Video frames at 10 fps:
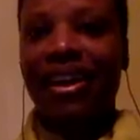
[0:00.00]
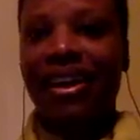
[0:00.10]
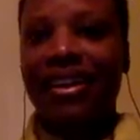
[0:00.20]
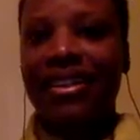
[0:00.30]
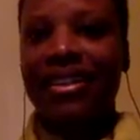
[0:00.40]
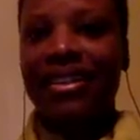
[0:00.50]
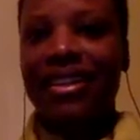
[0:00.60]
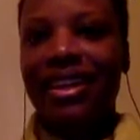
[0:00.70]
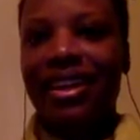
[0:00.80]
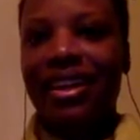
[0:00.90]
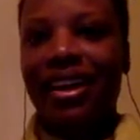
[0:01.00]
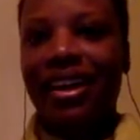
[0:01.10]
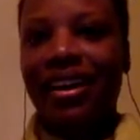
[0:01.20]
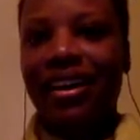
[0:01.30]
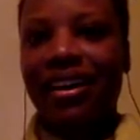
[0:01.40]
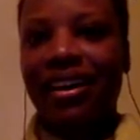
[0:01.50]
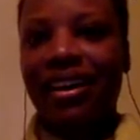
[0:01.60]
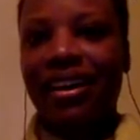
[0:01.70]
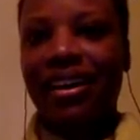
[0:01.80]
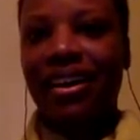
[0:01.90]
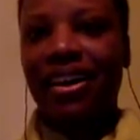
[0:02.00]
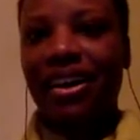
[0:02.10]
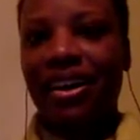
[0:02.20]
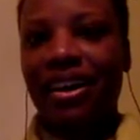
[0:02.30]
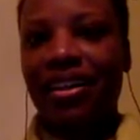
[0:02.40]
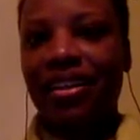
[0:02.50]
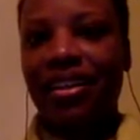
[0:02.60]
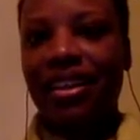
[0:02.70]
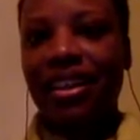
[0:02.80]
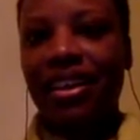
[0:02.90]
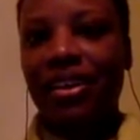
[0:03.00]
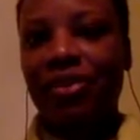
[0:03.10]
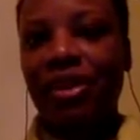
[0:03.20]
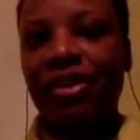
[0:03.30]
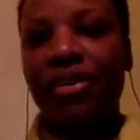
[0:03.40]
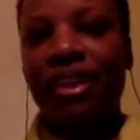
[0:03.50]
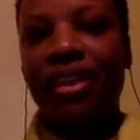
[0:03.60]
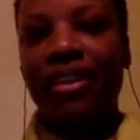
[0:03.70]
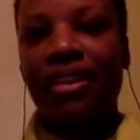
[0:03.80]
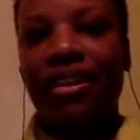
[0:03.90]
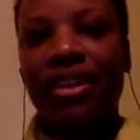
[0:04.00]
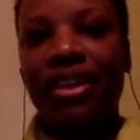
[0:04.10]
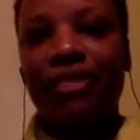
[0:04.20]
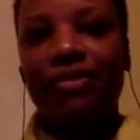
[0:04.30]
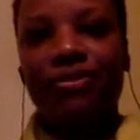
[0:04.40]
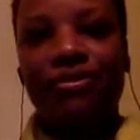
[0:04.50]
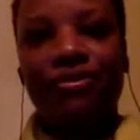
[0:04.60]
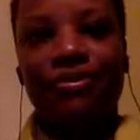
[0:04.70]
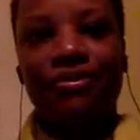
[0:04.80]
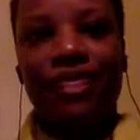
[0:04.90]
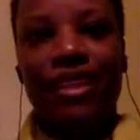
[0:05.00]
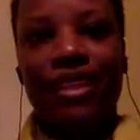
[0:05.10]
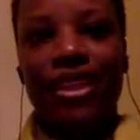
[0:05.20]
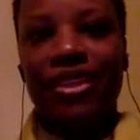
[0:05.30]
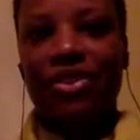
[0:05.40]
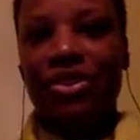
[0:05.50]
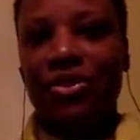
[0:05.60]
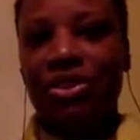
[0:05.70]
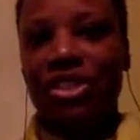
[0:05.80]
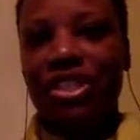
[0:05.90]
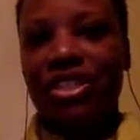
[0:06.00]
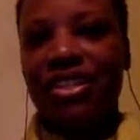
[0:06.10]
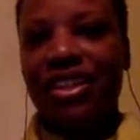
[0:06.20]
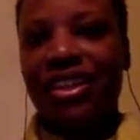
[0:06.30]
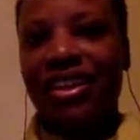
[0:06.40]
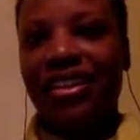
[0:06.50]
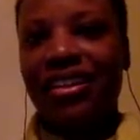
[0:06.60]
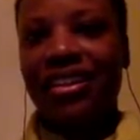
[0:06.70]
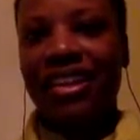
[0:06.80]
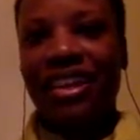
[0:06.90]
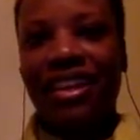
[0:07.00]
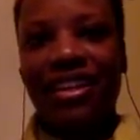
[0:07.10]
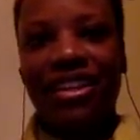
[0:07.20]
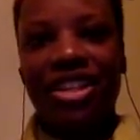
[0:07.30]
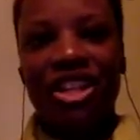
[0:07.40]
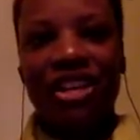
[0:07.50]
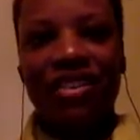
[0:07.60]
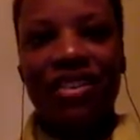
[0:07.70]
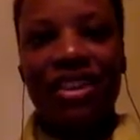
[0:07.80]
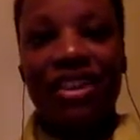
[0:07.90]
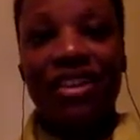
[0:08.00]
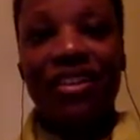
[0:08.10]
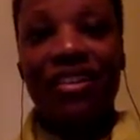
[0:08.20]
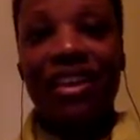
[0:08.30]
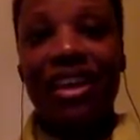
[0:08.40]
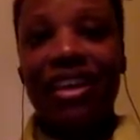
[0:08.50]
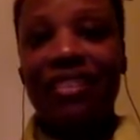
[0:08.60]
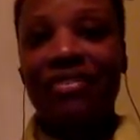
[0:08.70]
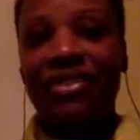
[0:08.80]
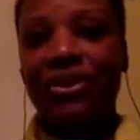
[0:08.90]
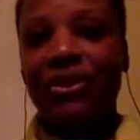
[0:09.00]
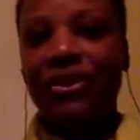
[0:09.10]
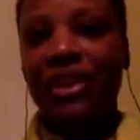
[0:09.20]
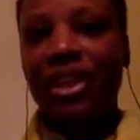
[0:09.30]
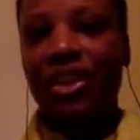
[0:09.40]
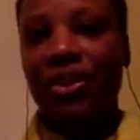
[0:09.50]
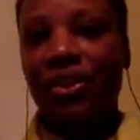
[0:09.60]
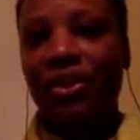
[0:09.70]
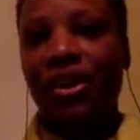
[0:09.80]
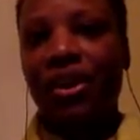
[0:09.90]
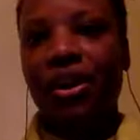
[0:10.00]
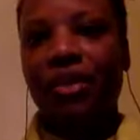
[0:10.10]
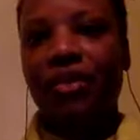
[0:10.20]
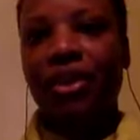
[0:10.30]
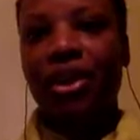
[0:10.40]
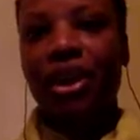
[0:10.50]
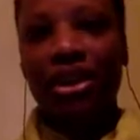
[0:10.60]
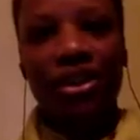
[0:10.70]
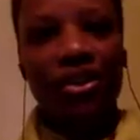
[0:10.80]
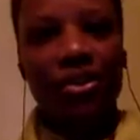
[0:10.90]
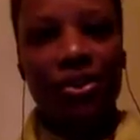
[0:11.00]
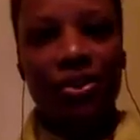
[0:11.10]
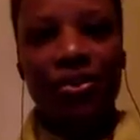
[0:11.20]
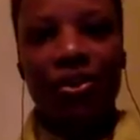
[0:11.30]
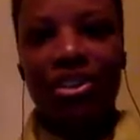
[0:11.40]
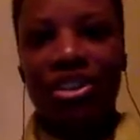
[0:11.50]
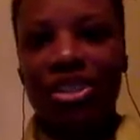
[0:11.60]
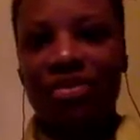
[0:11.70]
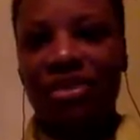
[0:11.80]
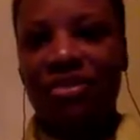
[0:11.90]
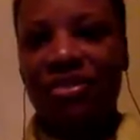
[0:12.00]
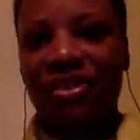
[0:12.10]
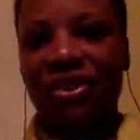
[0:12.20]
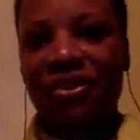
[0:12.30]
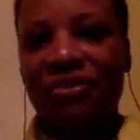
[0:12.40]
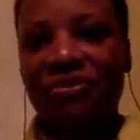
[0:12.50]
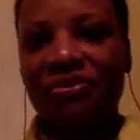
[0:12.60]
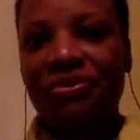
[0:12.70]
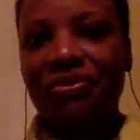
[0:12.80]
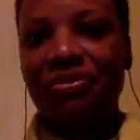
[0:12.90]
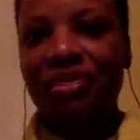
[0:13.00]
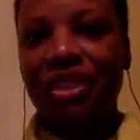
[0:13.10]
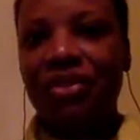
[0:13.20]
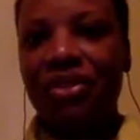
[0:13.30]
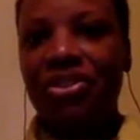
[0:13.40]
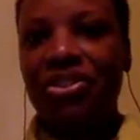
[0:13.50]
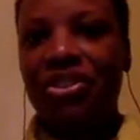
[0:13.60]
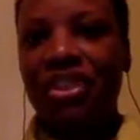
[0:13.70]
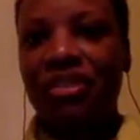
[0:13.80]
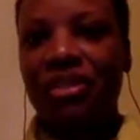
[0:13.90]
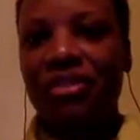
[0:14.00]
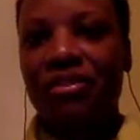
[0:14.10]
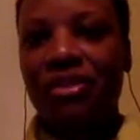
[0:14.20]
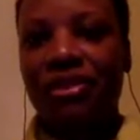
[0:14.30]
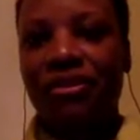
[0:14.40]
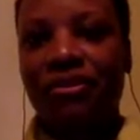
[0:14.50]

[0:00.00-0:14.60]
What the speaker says: And uh, Anthony, below Anthony, thank you so much. I see you liking the chat, liking the live. So thank you. Where are you watching me from? Where are you joining me from?